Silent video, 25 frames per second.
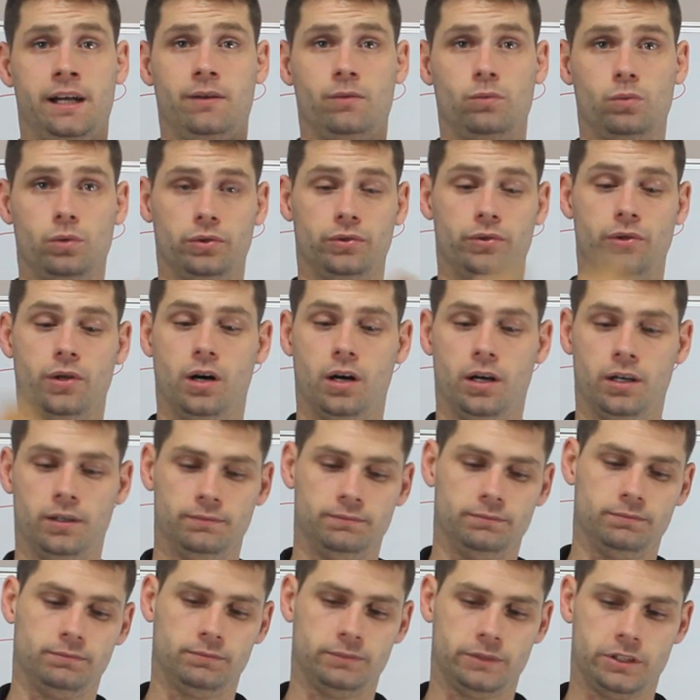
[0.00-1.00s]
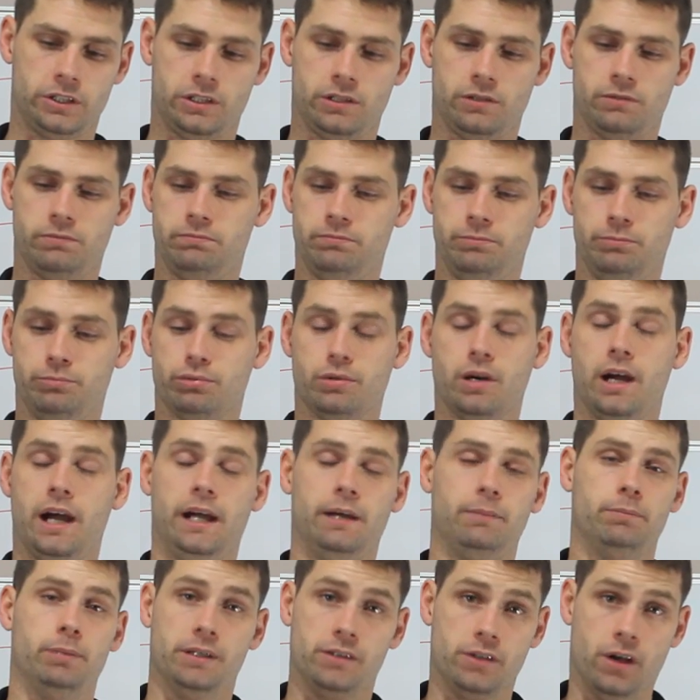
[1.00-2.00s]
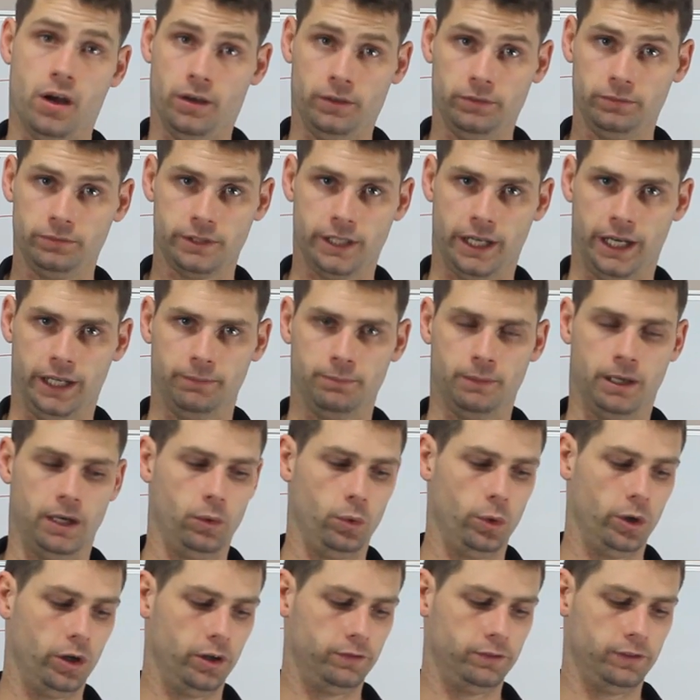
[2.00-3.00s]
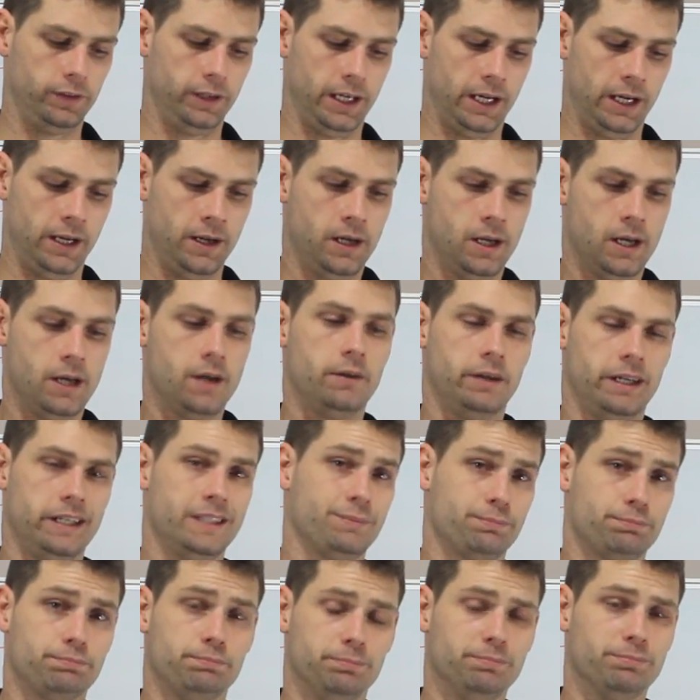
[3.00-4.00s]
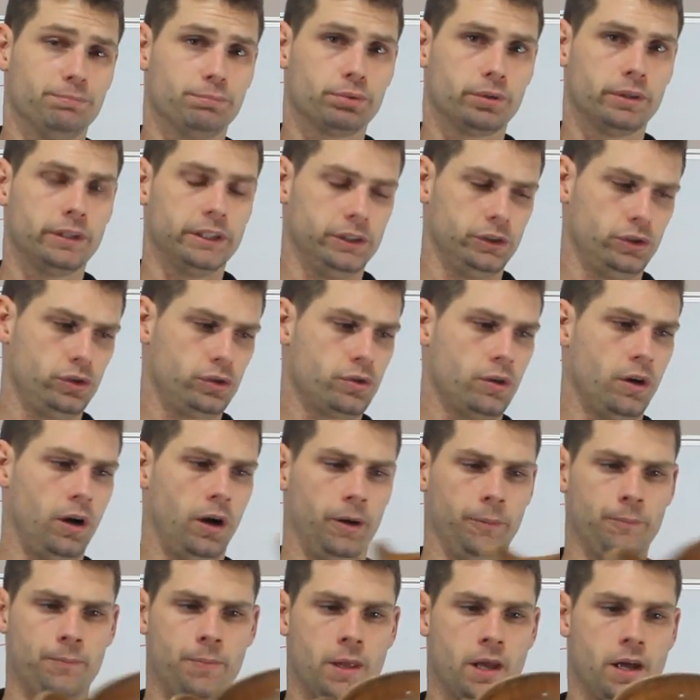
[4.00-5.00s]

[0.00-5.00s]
it would not break. But don't take my word for that. It's pretty strong.